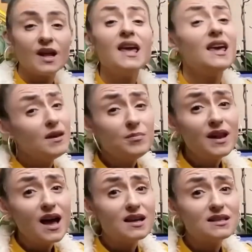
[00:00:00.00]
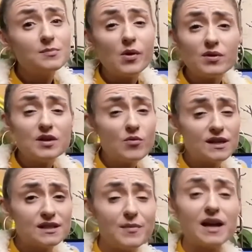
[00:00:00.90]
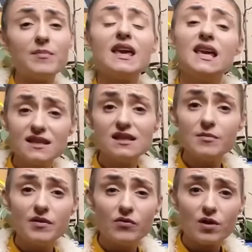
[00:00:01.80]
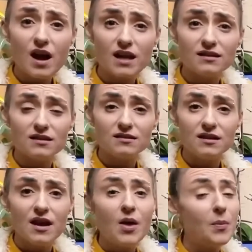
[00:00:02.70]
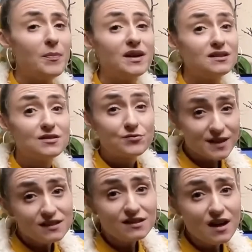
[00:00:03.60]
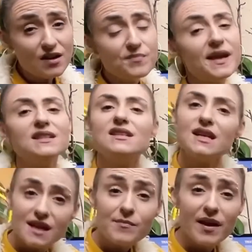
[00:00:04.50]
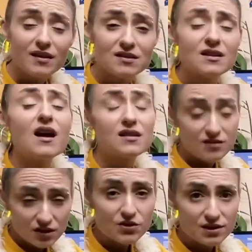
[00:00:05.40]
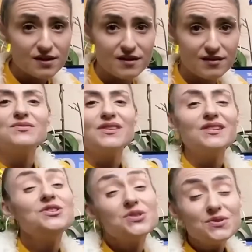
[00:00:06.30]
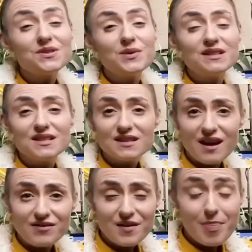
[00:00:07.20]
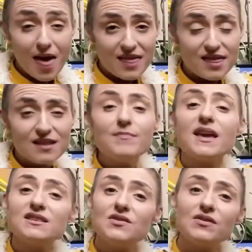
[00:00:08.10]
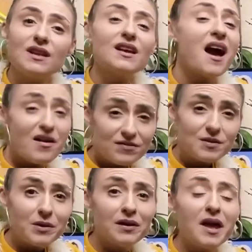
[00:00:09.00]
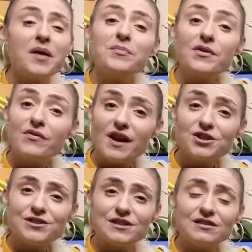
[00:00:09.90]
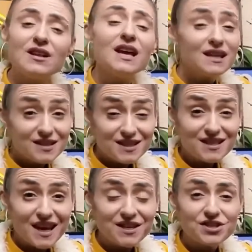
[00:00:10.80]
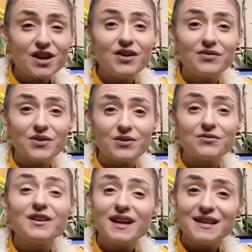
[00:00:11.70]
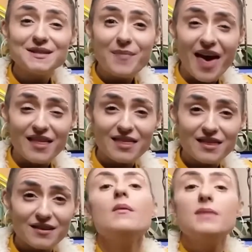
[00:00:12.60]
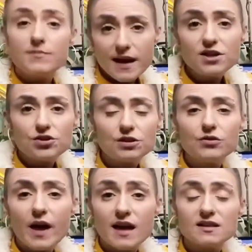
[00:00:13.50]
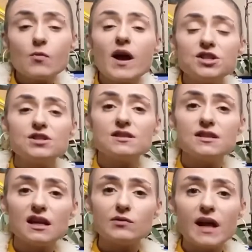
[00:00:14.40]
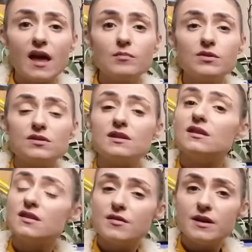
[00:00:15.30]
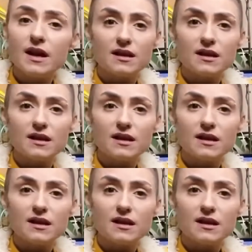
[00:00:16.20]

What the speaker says: In plus, spoken words might be easily be forgotten, but written documents and emails are conclusive. Choose what discovery method makes you feel comfortable and professional in the stage of your freelance path. But make sure to ask questions that will help you to determine the